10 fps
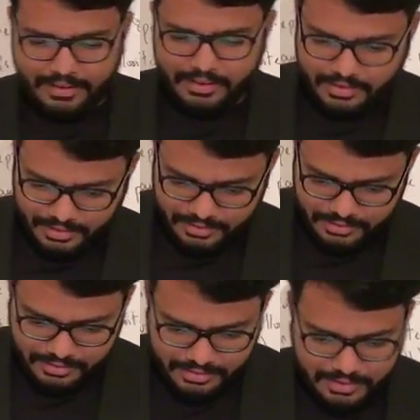
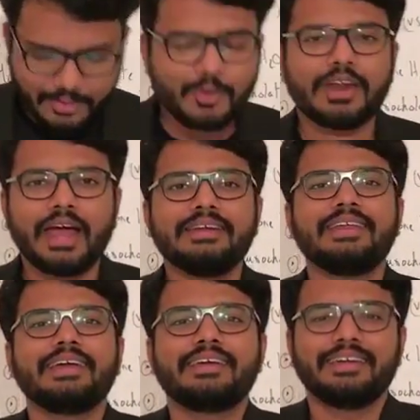Yes, good night,
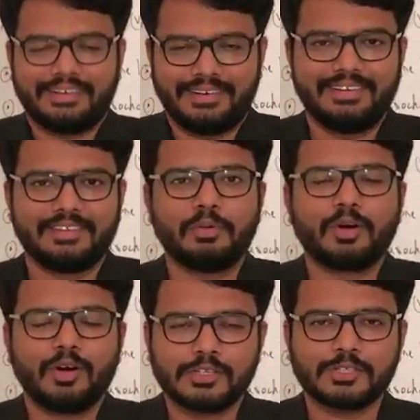take care.
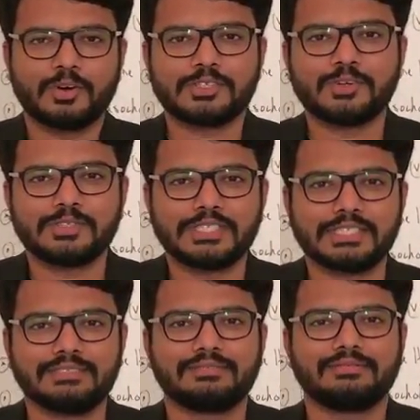Spokojno, ojno, chi.
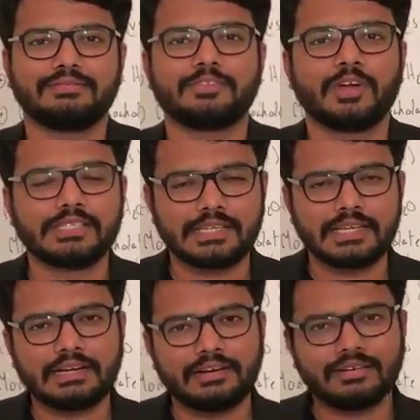So it's
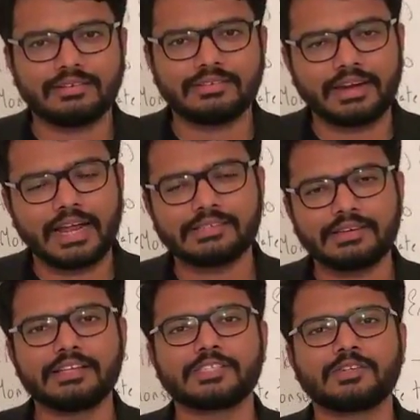a
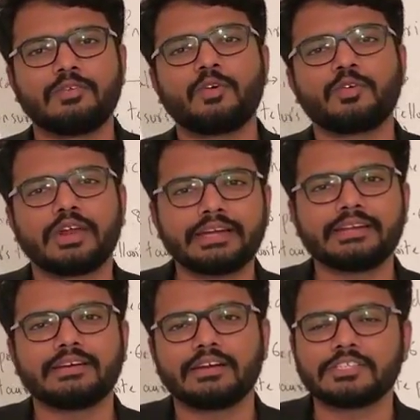translation of good night
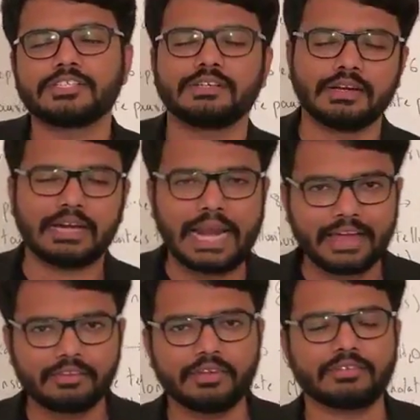in Russian
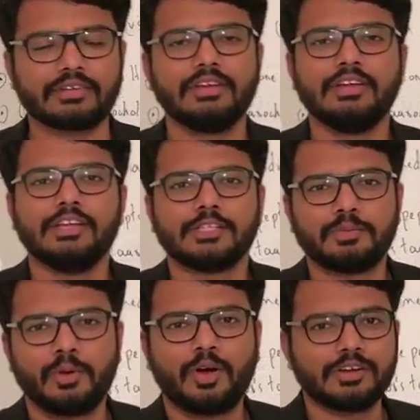language.
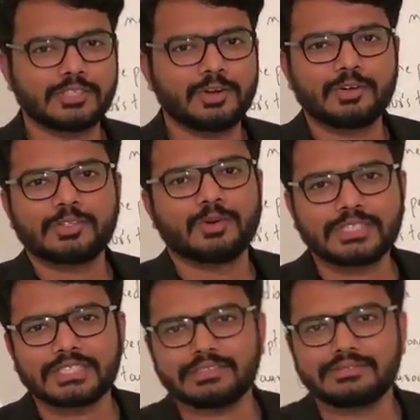Spokojnoj
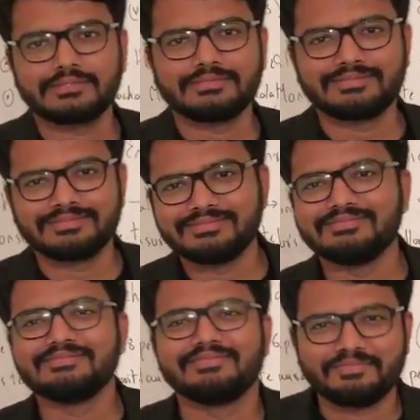nochi.
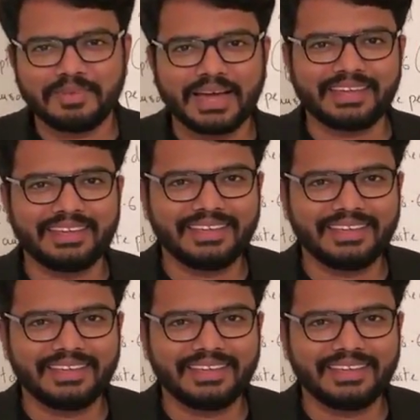Bye.